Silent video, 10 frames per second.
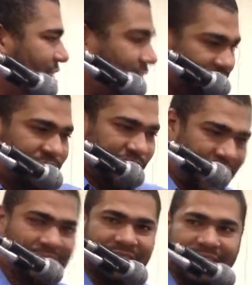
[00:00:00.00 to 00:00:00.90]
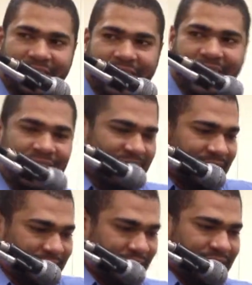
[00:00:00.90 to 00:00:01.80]
Its function
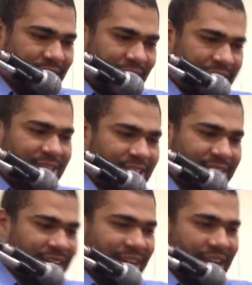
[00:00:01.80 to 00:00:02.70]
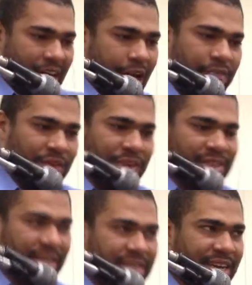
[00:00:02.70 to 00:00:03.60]
is not just to have
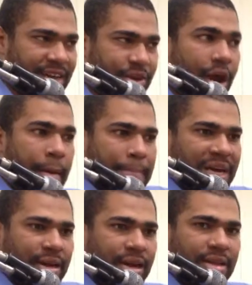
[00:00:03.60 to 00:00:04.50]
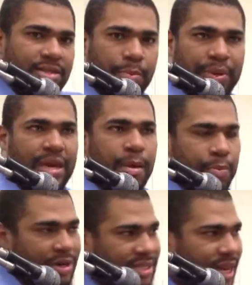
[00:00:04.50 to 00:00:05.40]
everything together, but to be
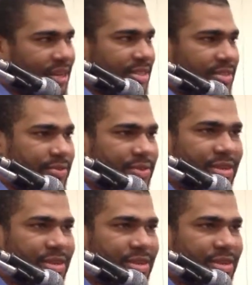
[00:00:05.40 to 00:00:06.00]
protective.